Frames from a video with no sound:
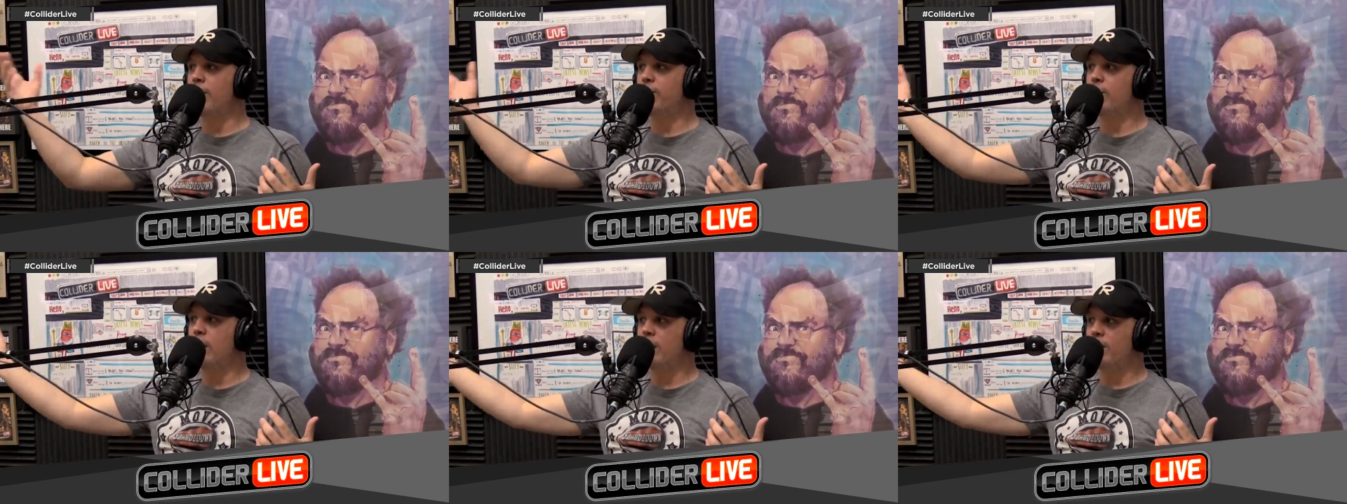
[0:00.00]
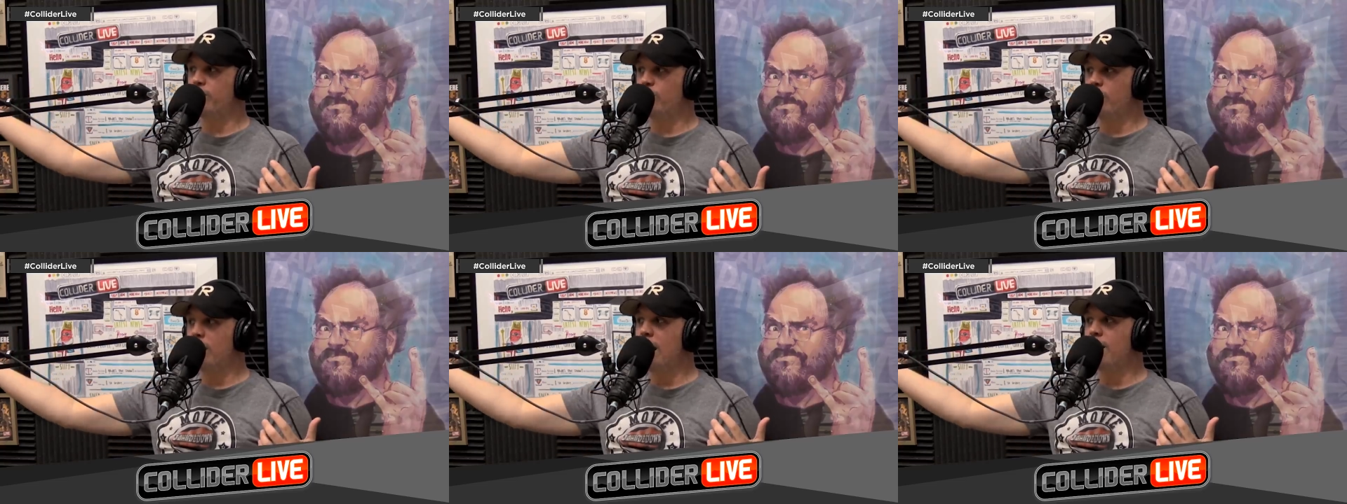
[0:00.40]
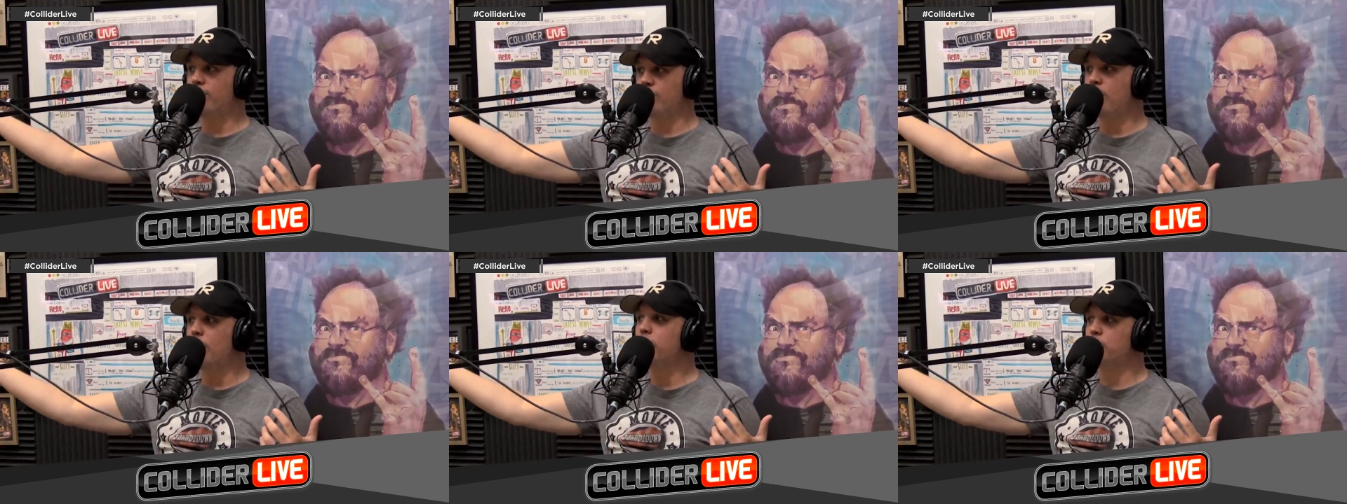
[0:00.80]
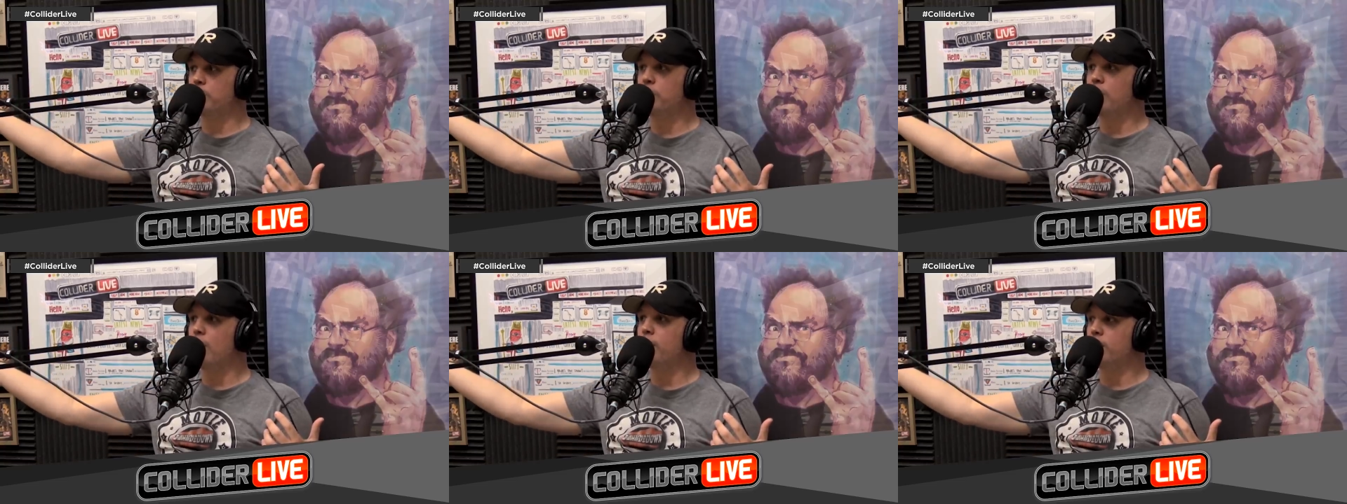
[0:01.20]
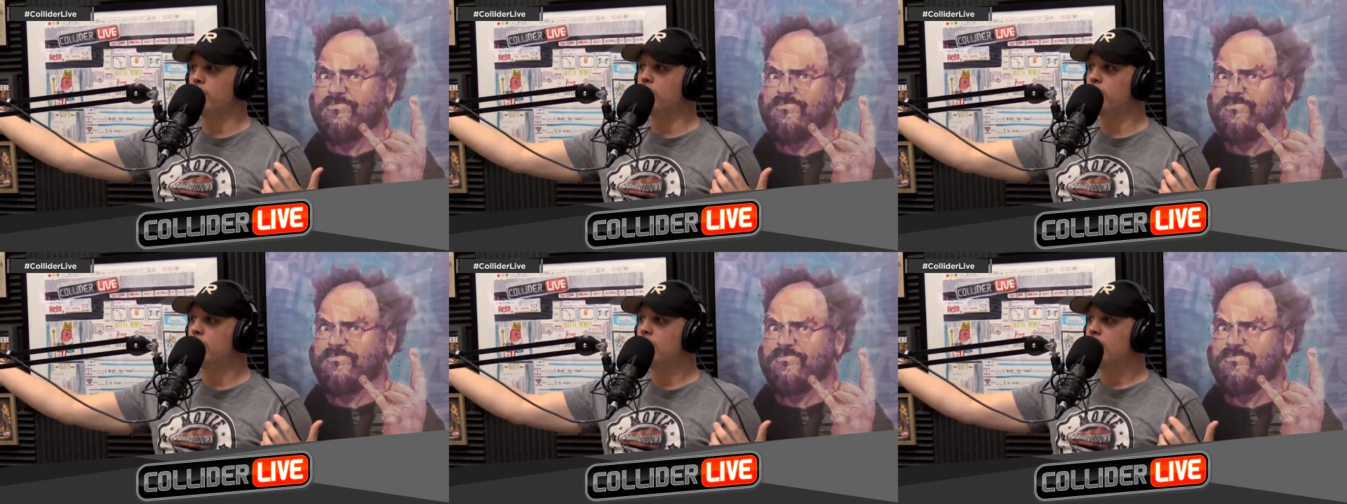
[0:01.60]
Speaker 1: if we have
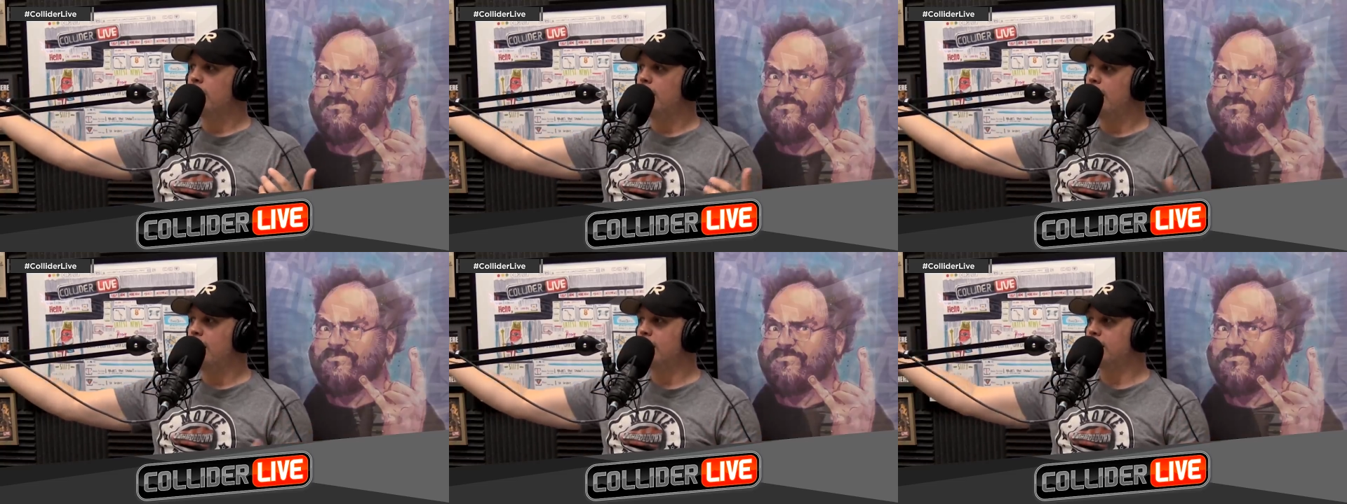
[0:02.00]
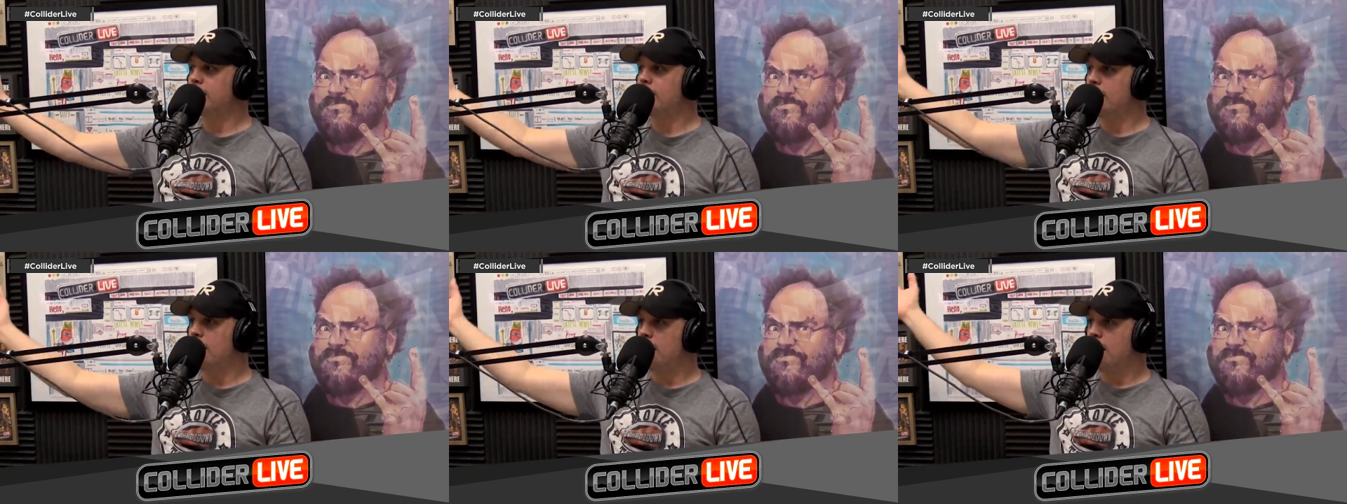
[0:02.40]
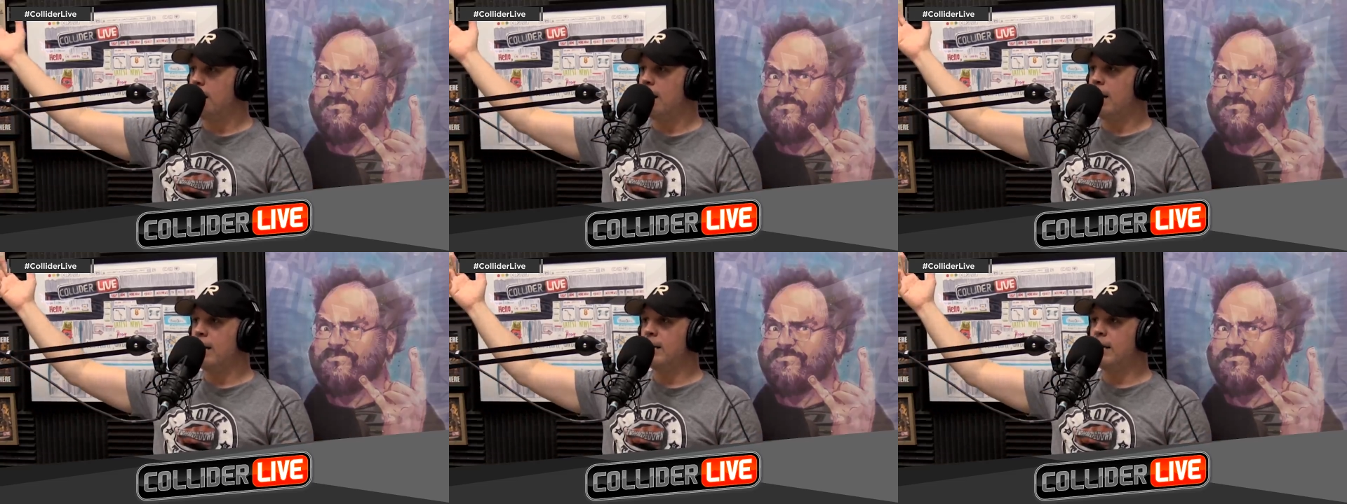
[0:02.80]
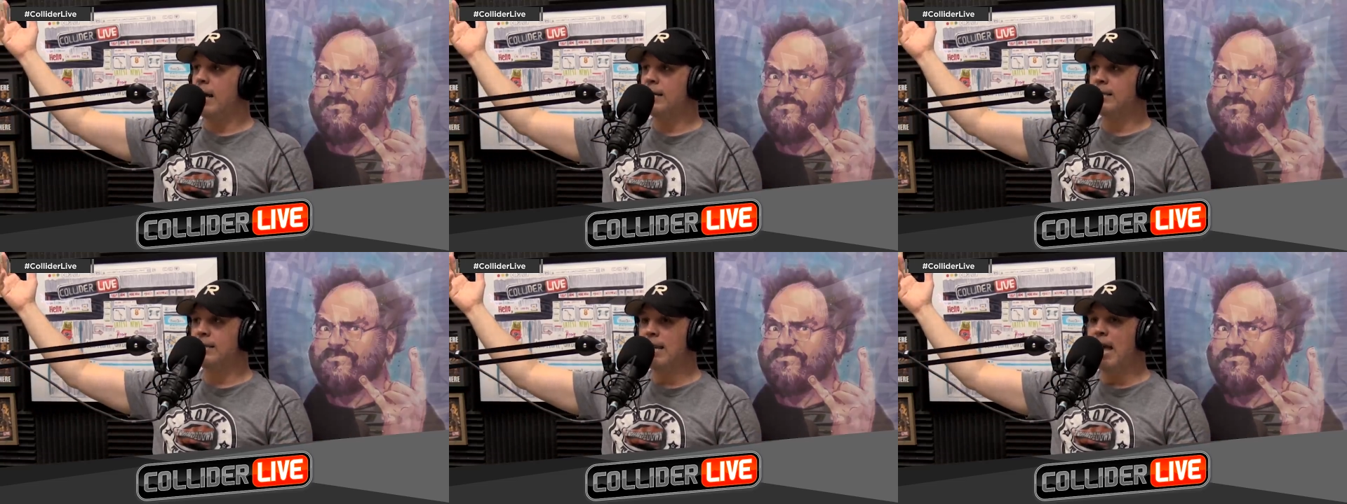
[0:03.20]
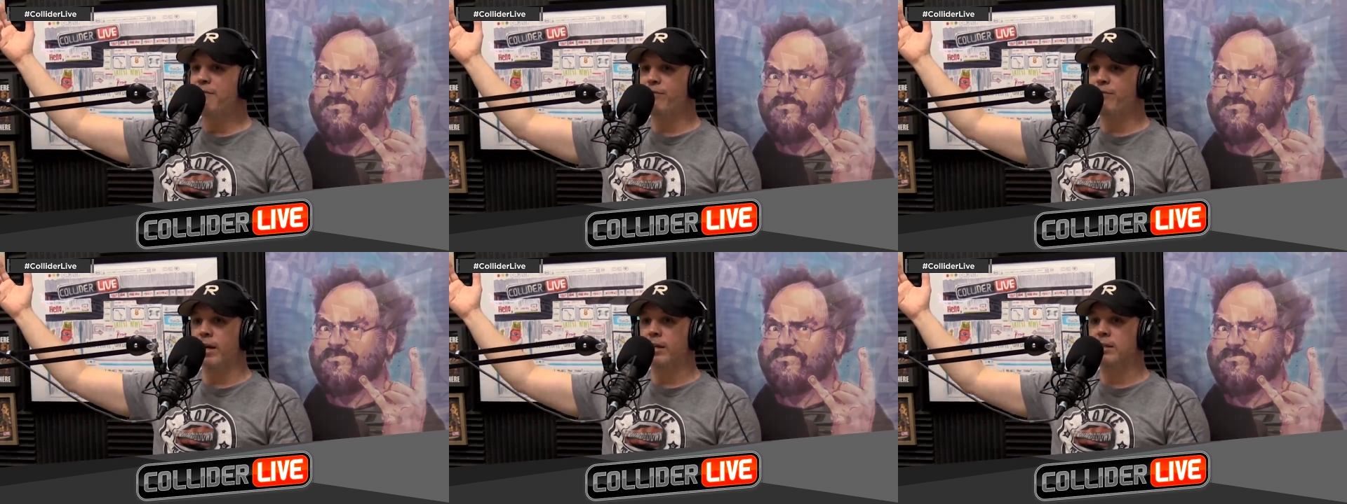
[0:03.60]
WCW as the as
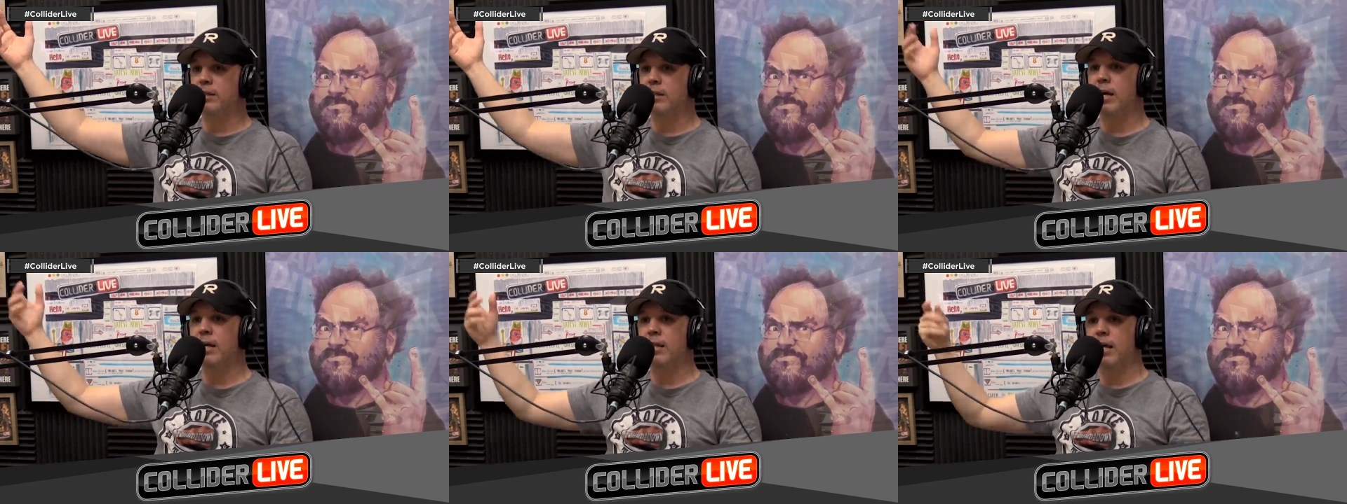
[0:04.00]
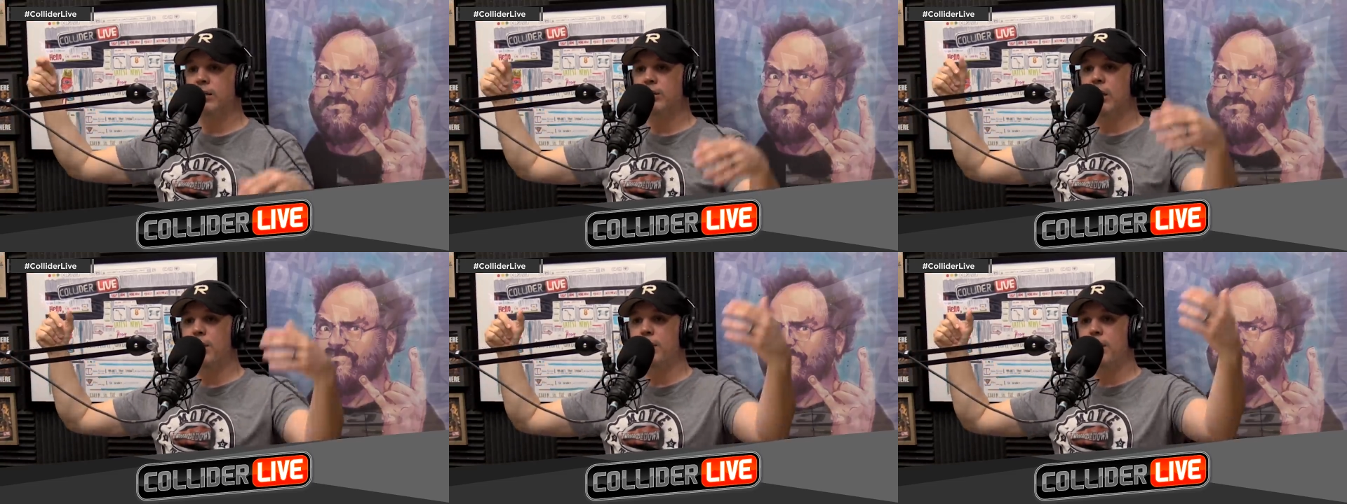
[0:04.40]
Netflix, and then